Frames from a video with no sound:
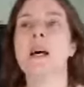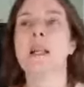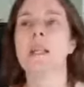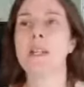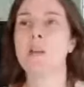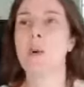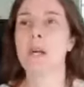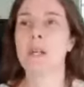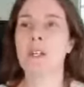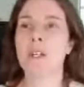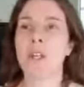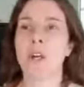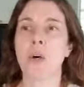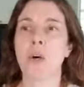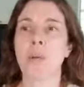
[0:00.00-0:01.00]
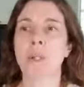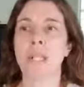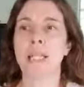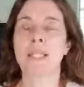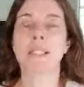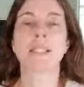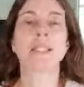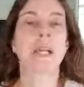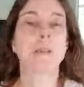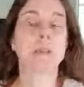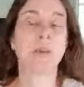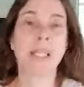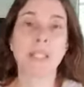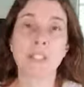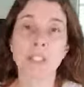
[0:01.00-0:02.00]
they want to know like the time you
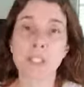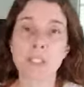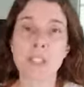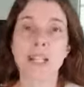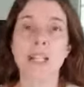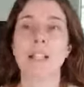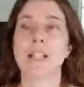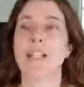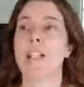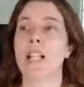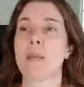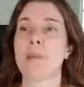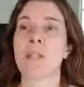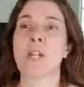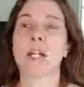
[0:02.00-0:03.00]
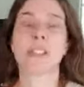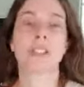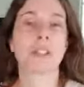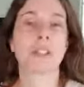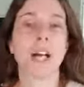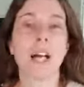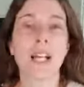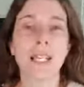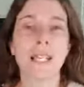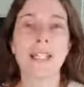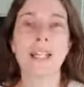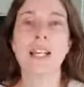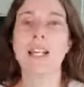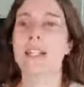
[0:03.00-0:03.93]
entered, the time you got into line,